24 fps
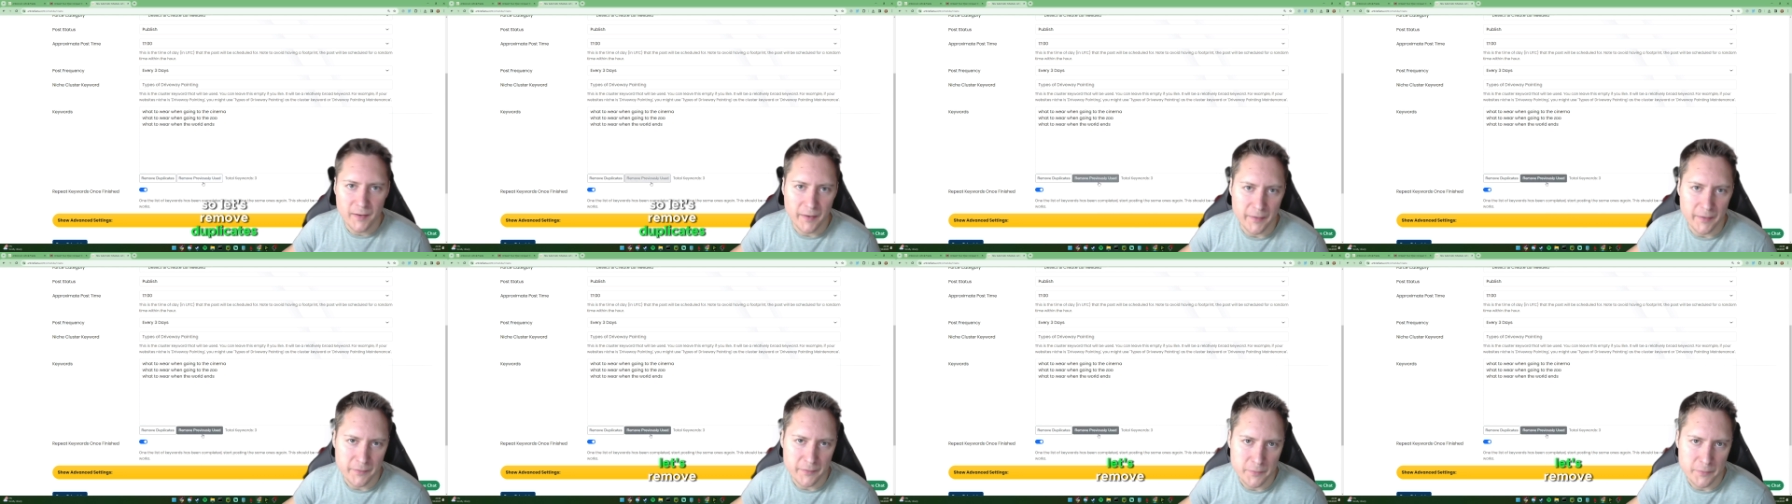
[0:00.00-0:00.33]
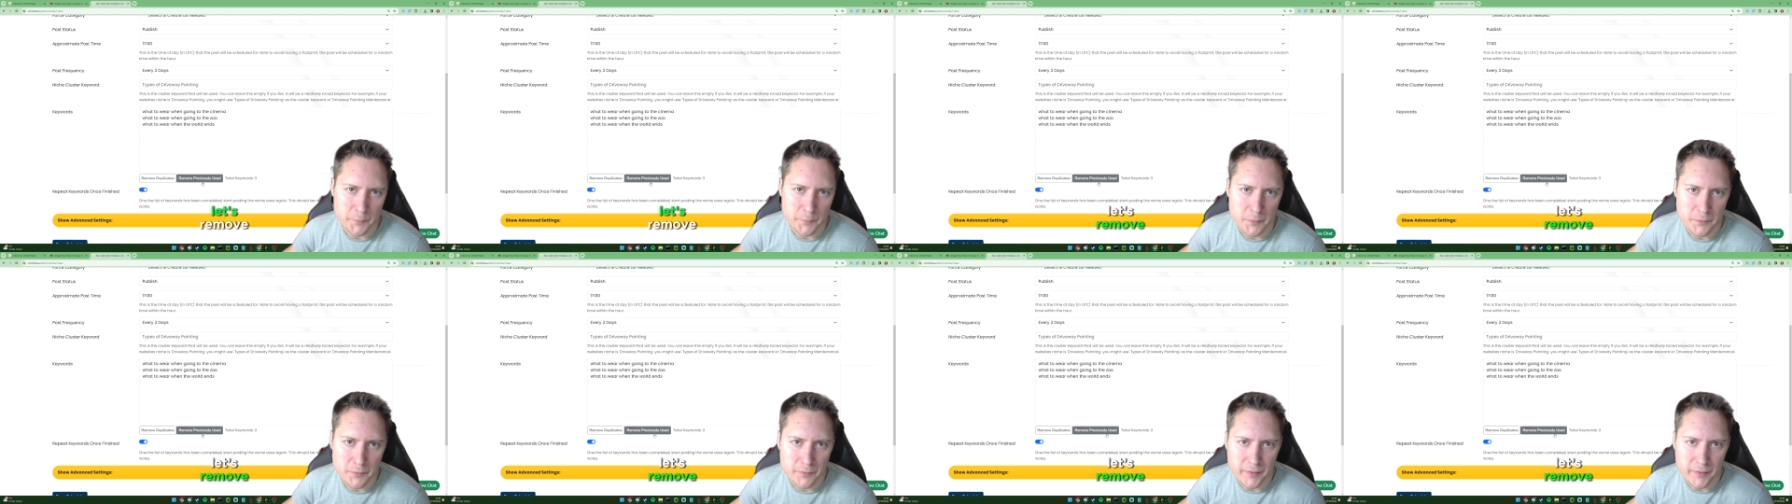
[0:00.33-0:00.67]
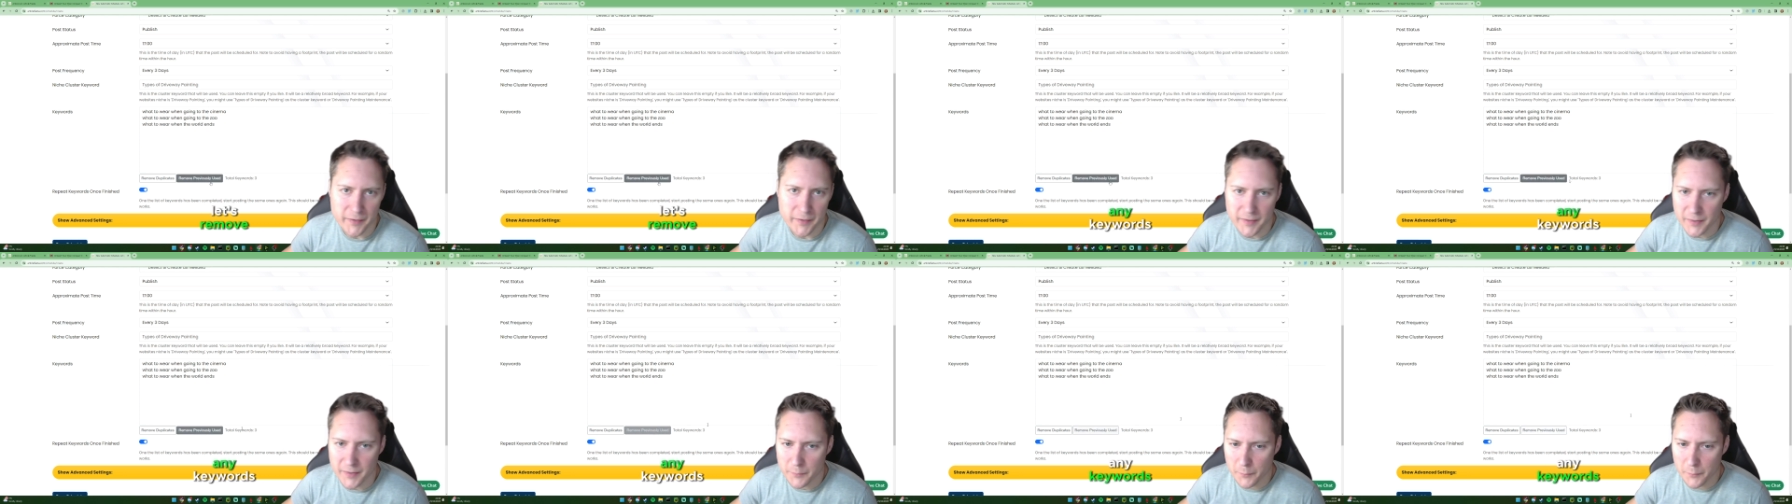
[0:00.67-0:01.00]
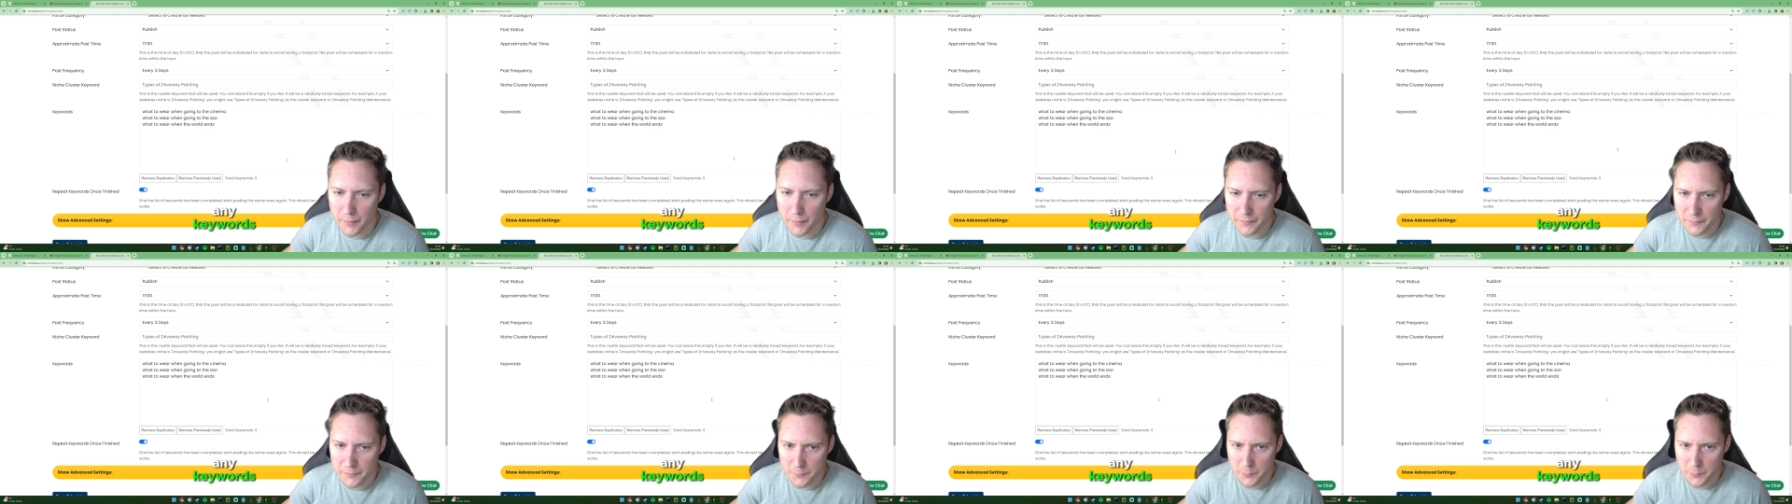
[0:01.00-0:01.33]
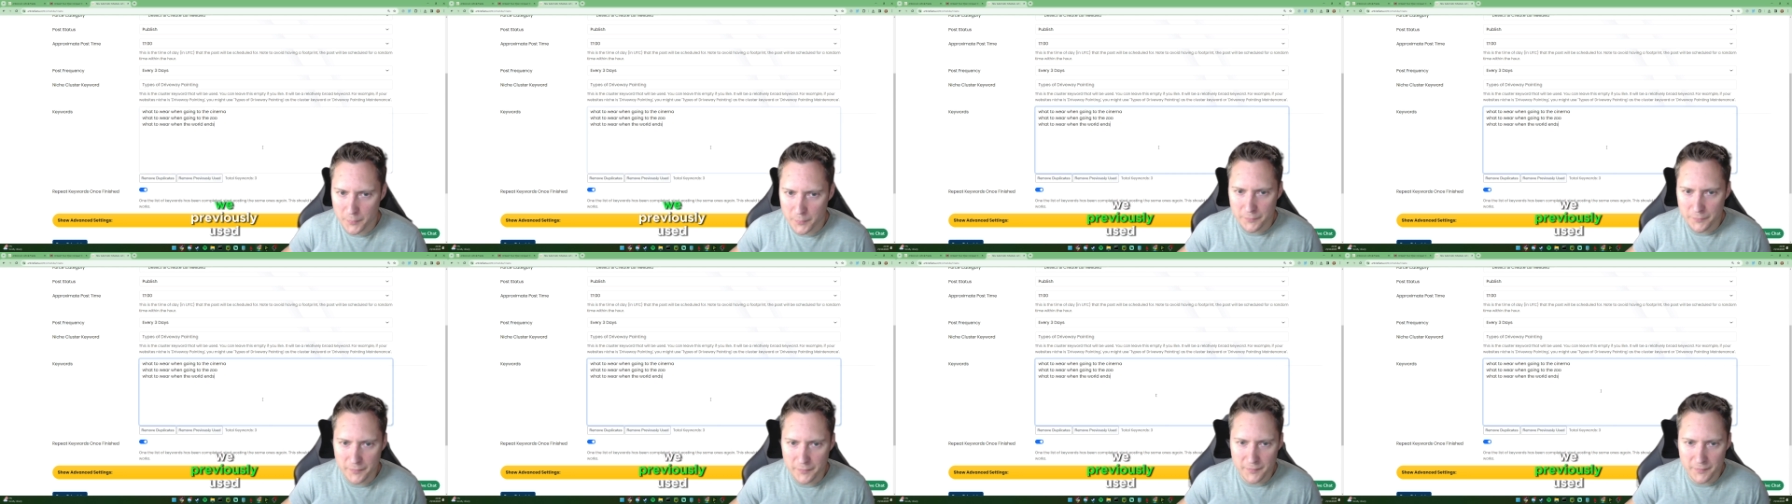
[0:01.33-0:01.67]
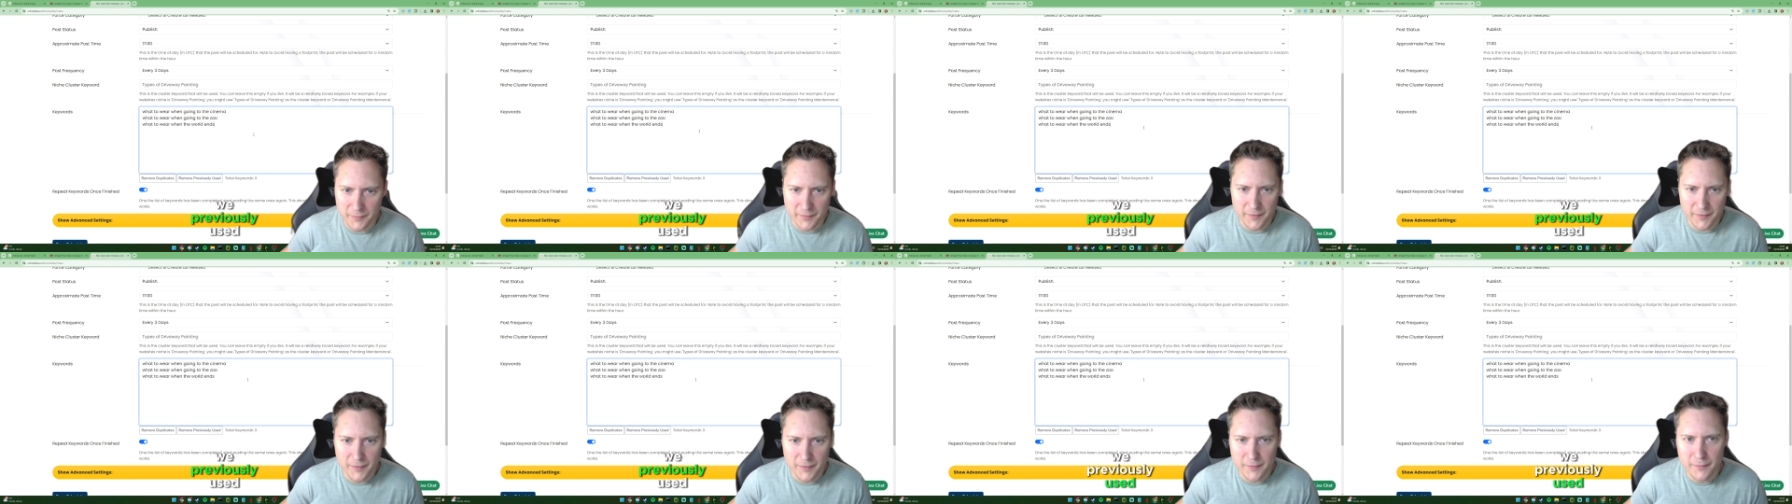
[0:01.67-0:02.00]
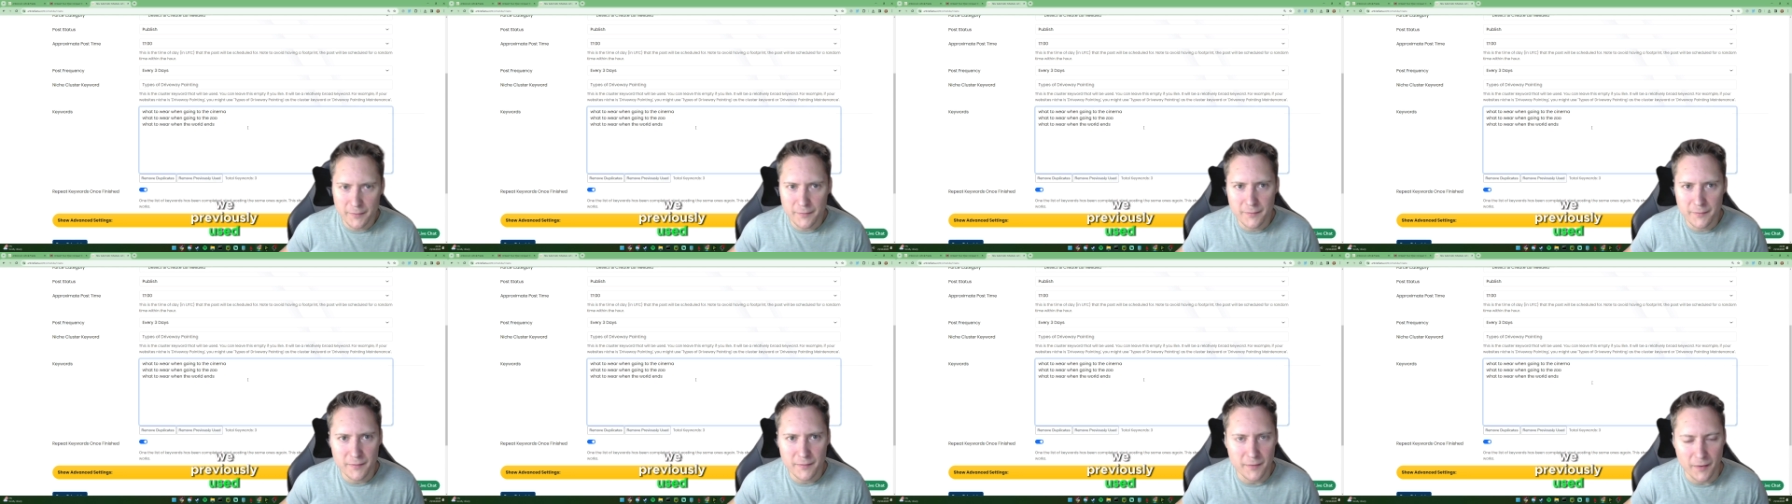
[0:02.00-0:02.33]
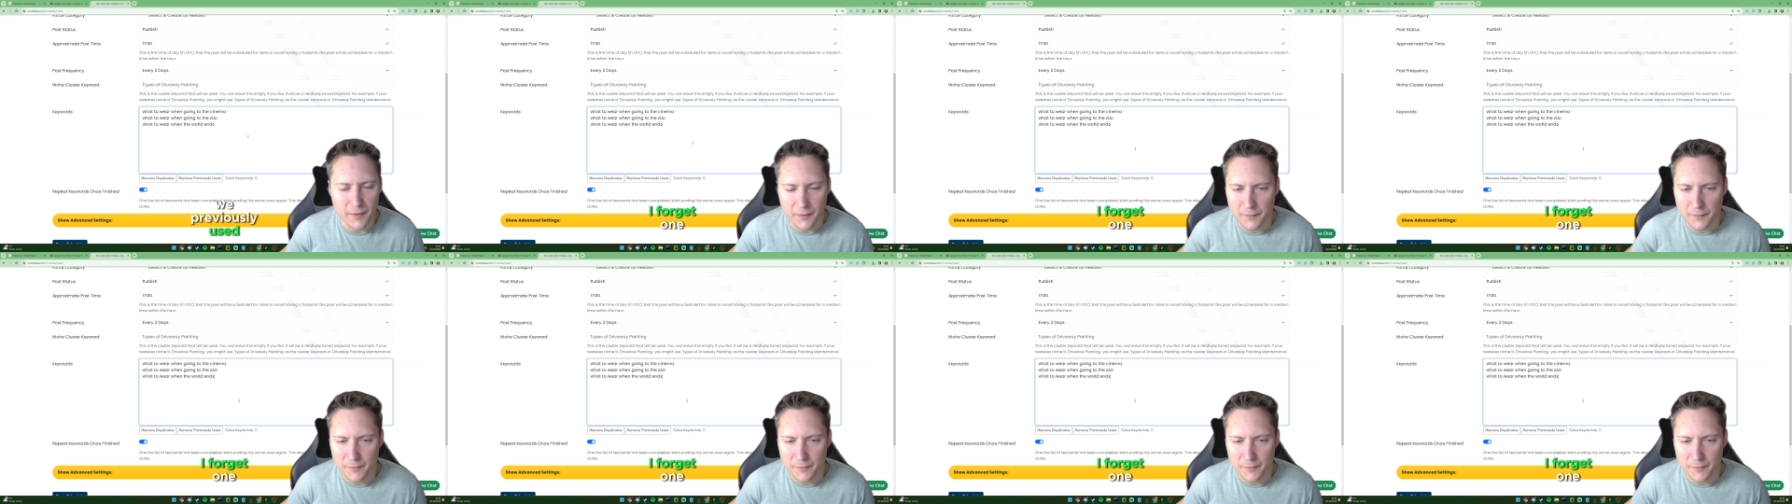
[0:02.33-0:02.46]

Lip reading: Let's remove any keywords we previously used.